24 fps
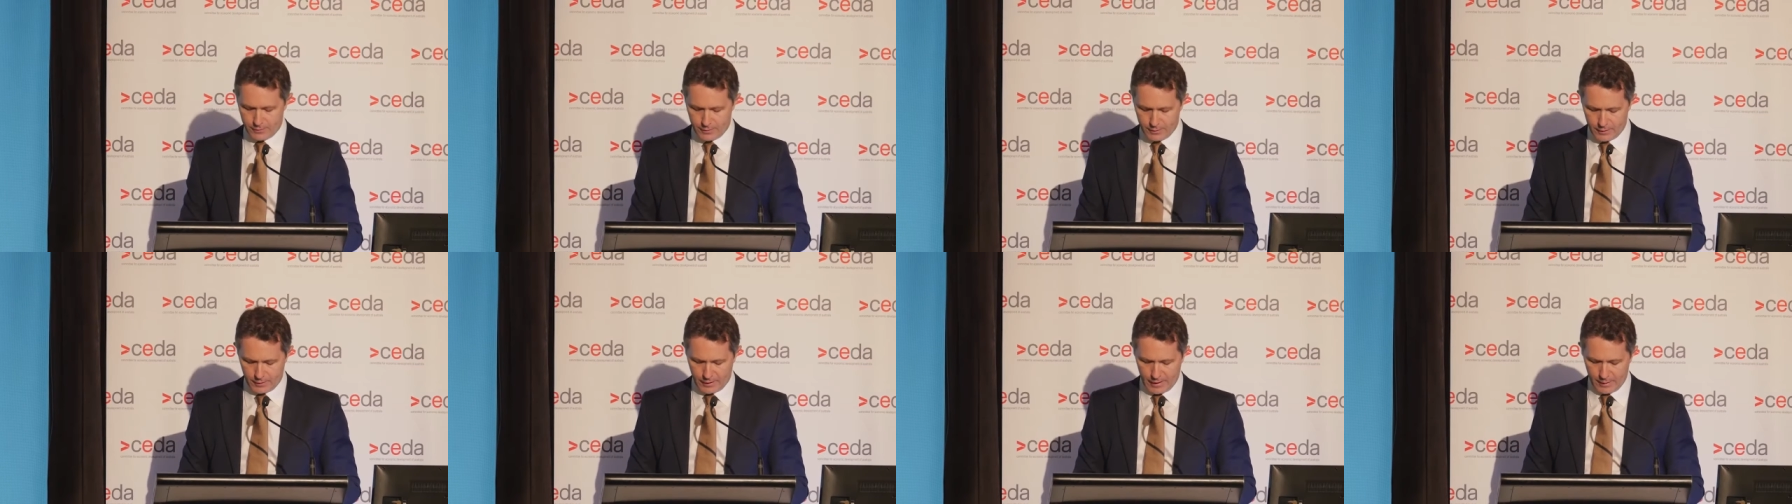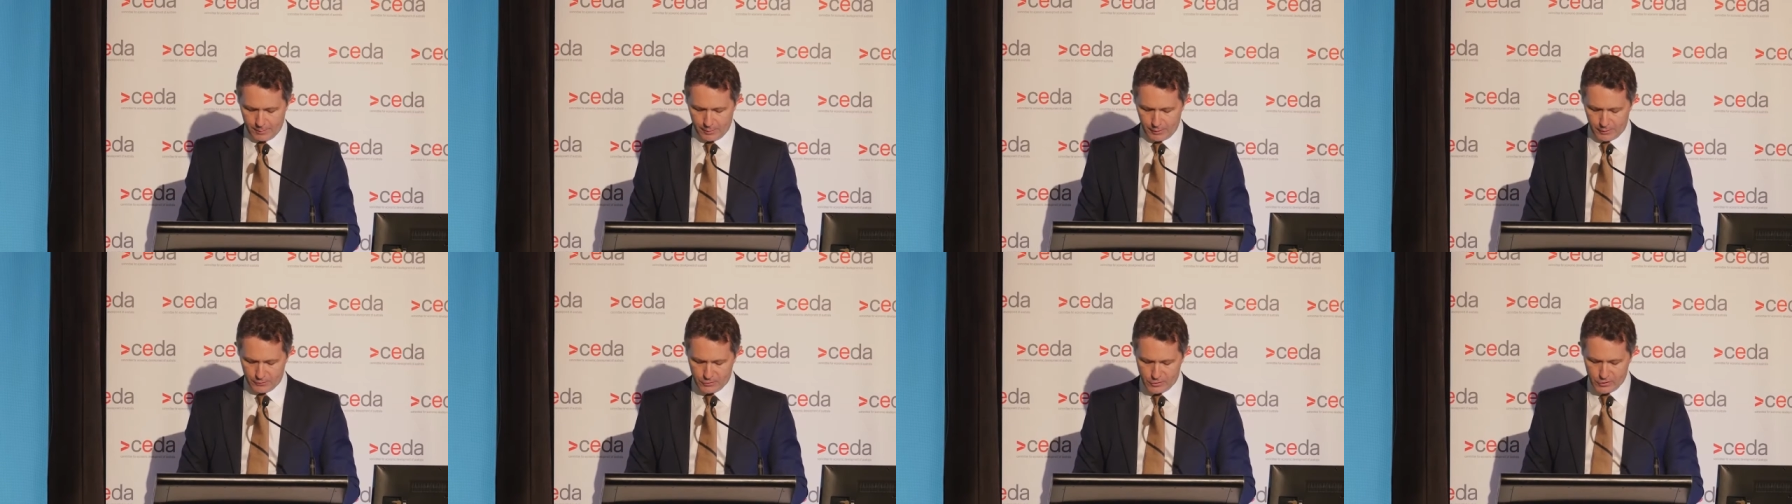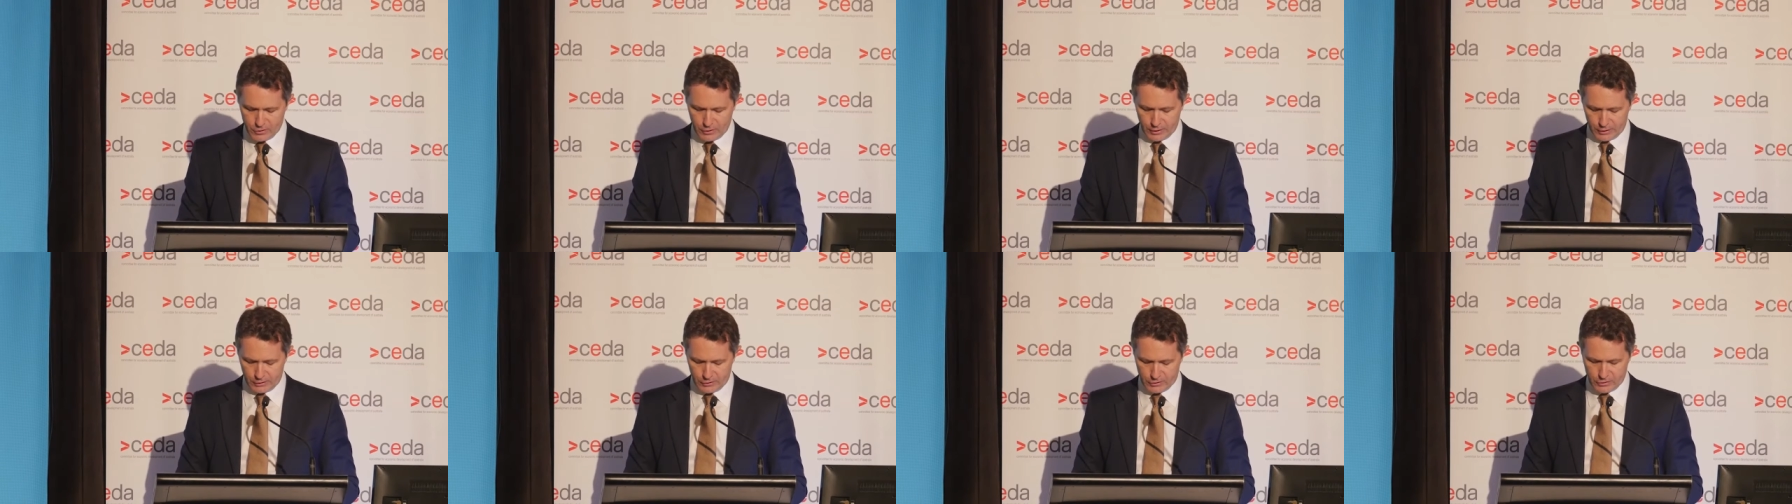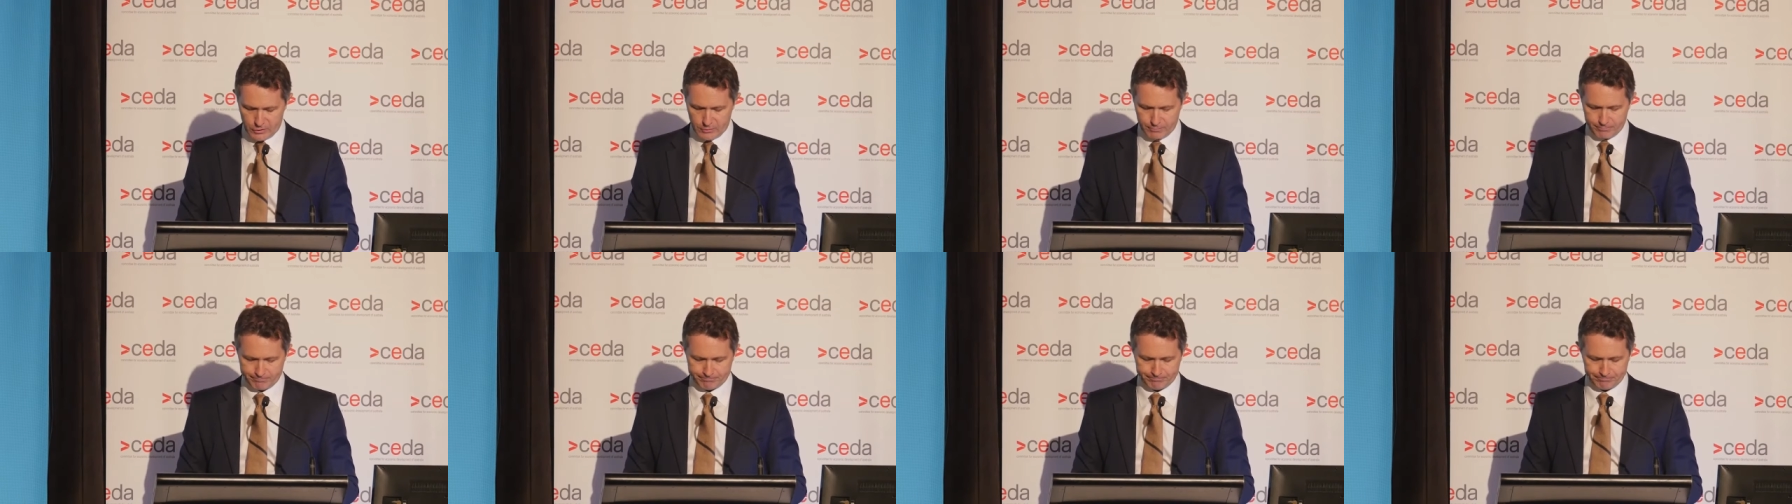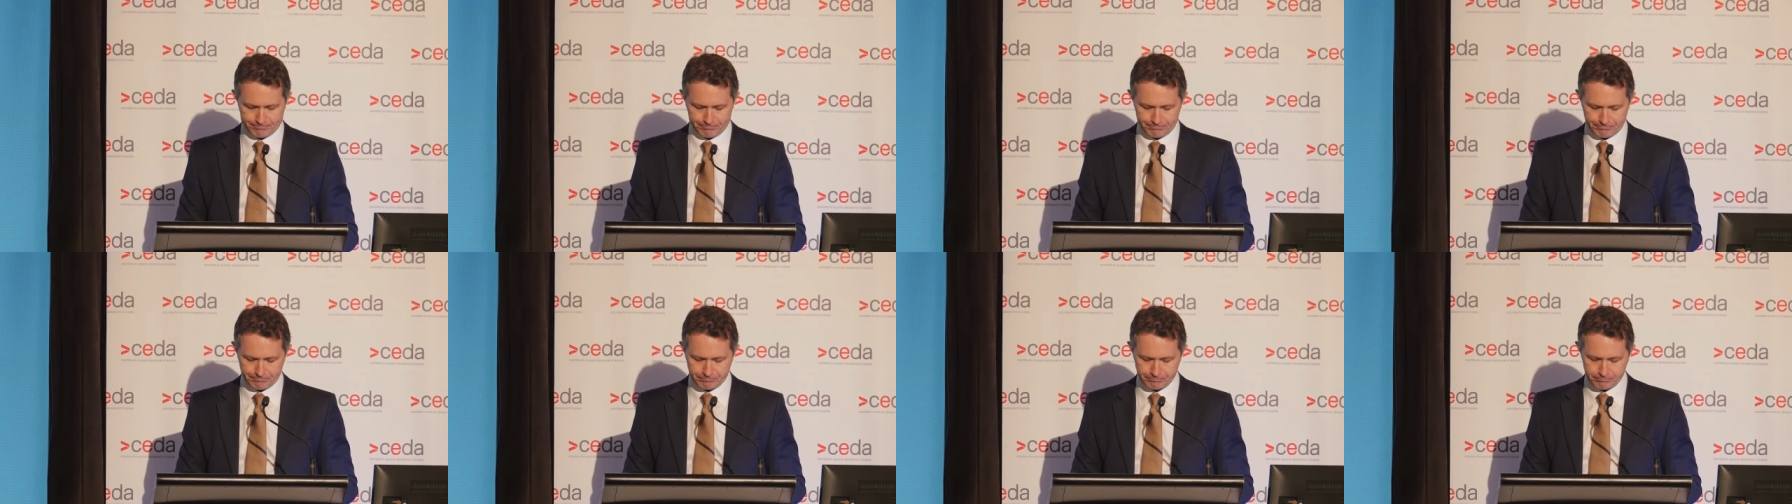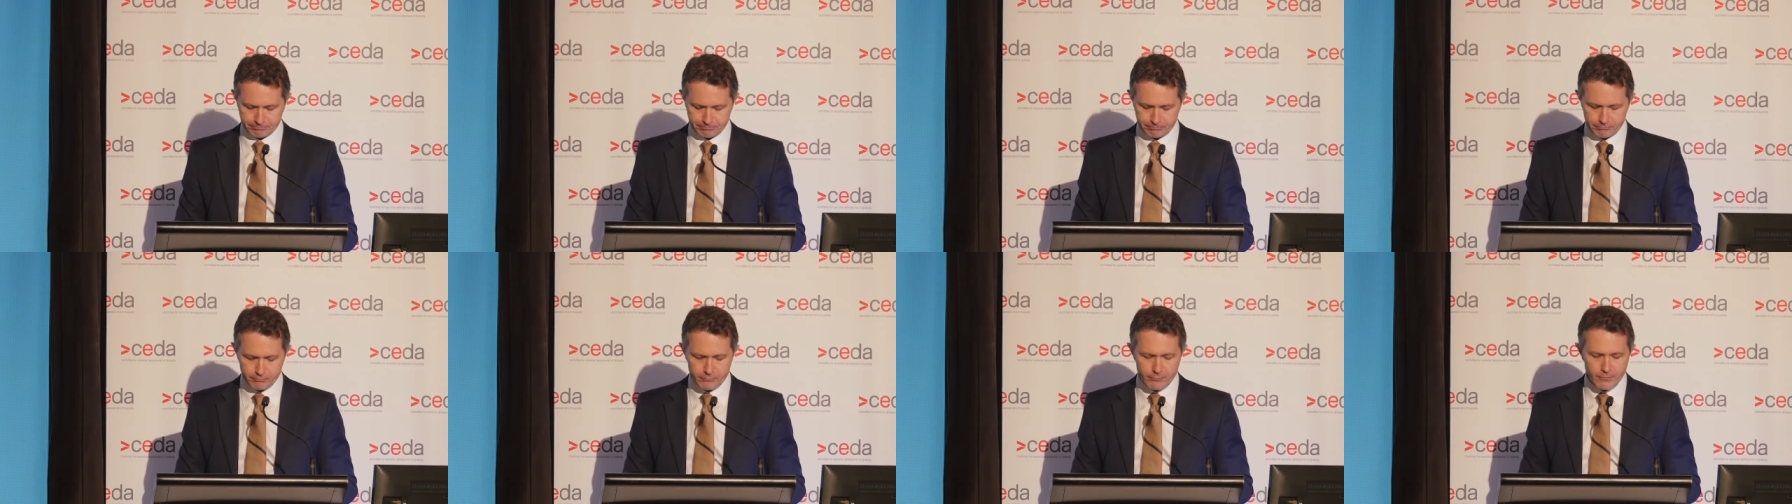a couple of seats.
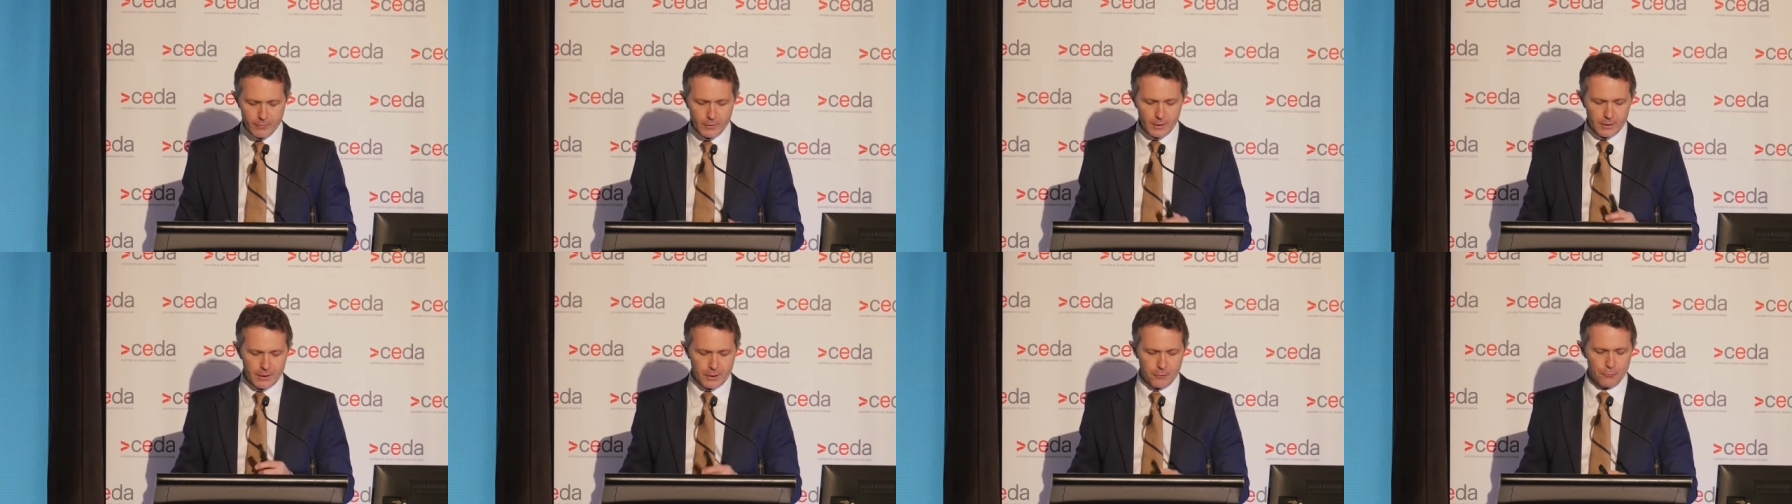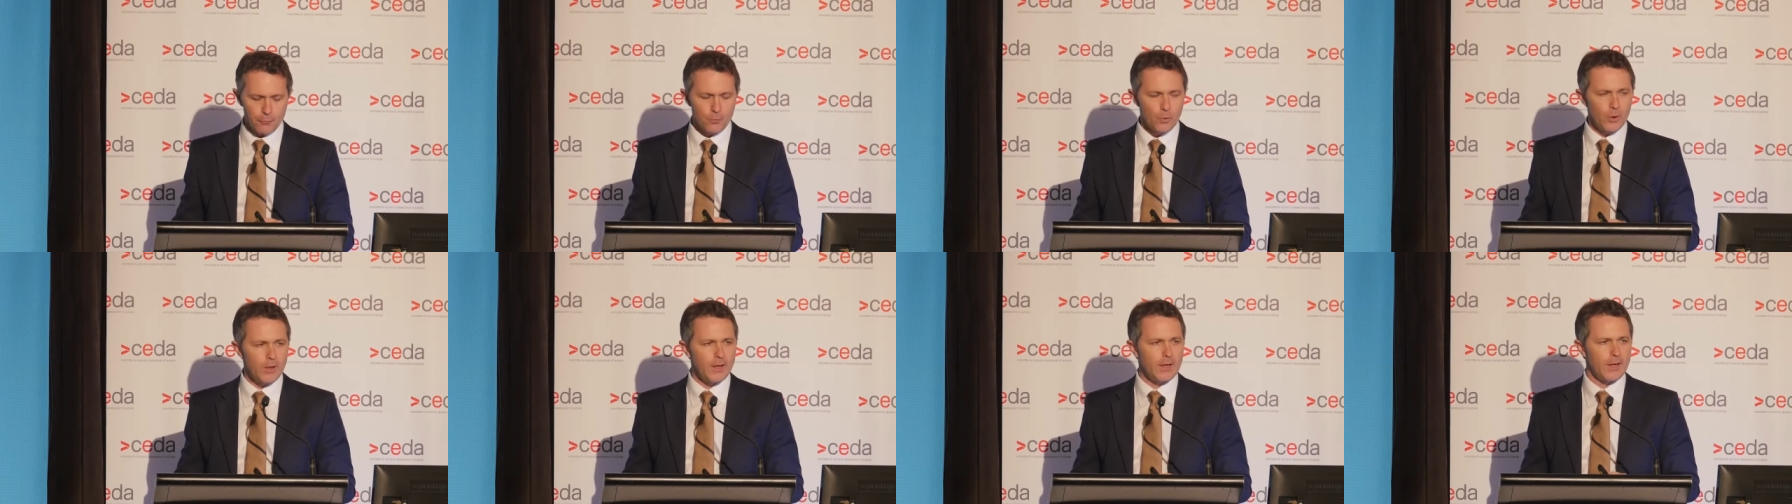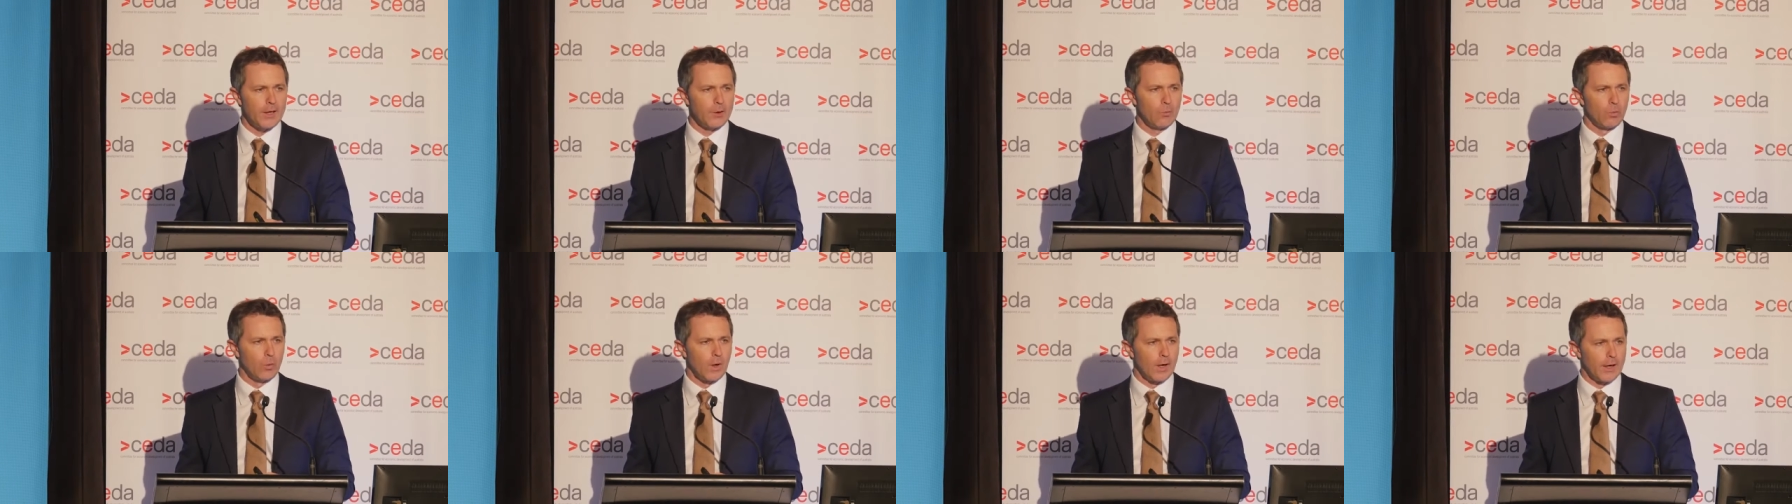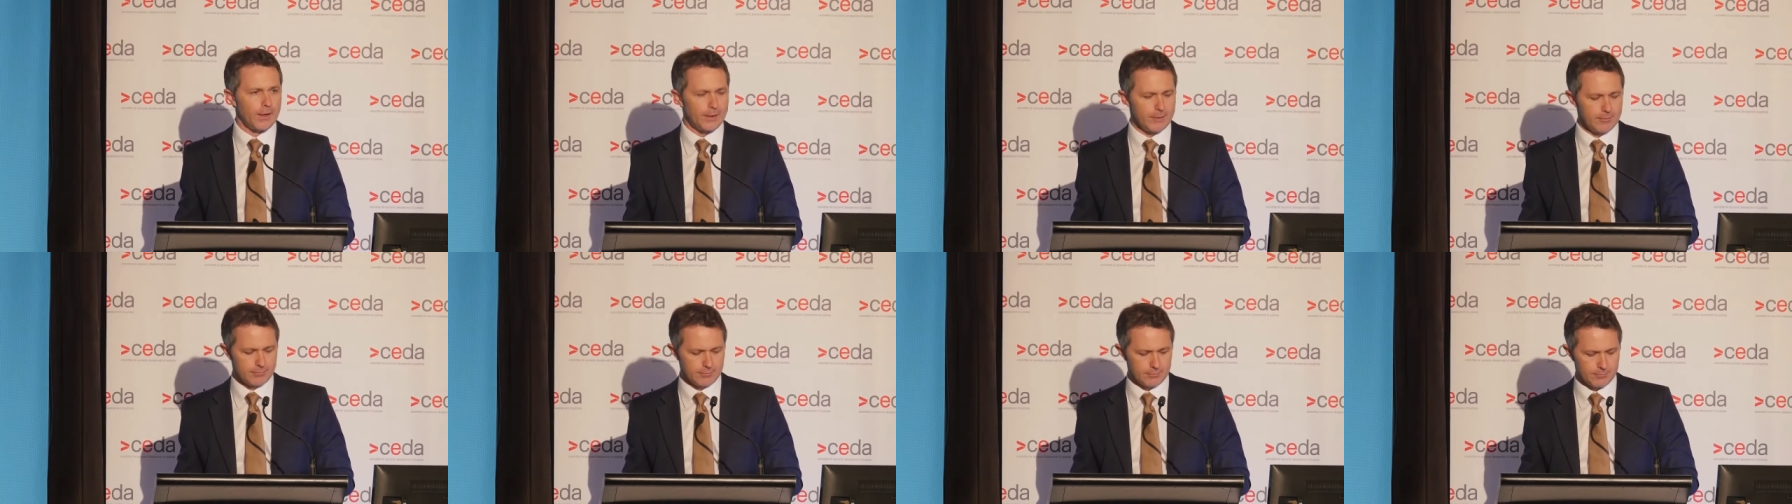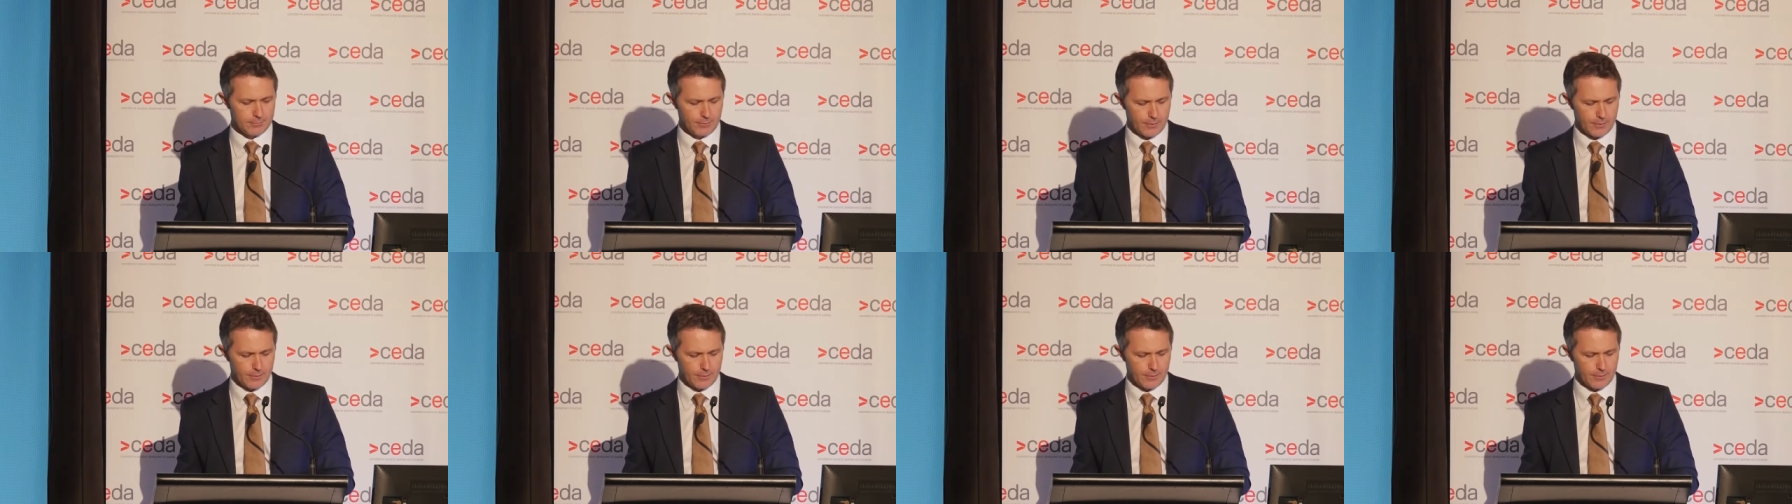If we had won,